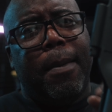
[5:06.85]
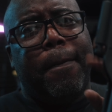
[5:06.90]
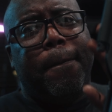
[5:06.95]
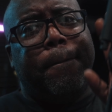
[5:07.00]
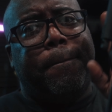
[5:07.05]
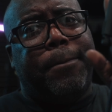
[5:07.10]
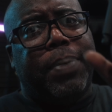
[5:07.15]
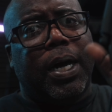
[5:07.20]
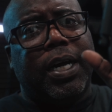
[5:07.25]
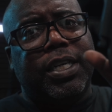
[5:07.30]

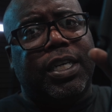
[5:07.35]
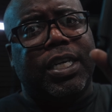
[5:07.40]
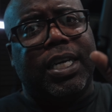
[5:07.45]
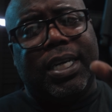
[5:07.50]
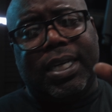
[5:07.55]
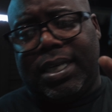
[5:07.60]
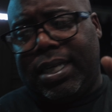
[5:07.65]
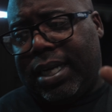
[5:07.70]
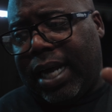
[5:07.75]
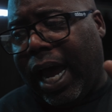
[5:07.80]

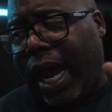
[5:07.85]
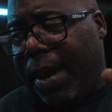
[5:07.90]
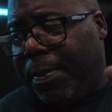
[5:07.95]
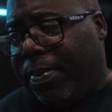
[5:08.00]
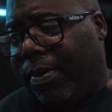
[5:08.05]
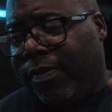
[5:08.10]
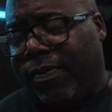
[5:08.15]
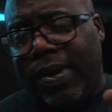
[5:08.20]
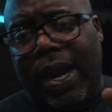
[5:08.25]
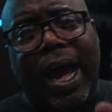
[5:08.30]
budget type
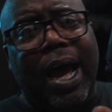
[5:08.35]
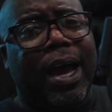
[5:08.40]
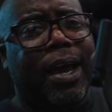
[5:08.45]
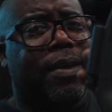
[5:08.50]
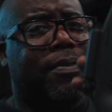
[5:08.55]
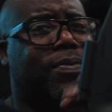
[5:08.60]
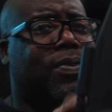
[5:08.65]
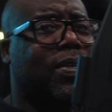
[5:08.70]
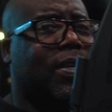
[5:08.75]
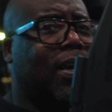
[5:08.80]
of
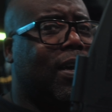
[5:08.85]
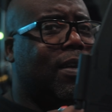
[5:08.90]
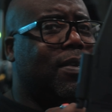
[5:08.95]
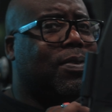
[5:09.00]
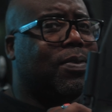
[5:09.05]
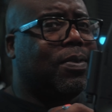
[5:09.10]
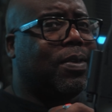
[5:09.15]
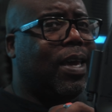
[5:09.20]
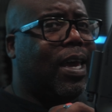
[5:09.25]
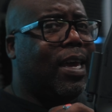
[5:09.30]
knives,
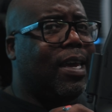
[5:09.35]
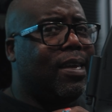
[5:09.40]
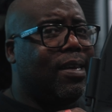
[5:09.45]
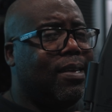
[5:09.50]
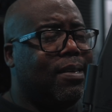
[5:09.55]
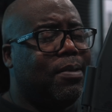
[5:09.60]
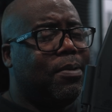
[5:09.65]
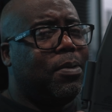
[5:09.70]
guys, okay?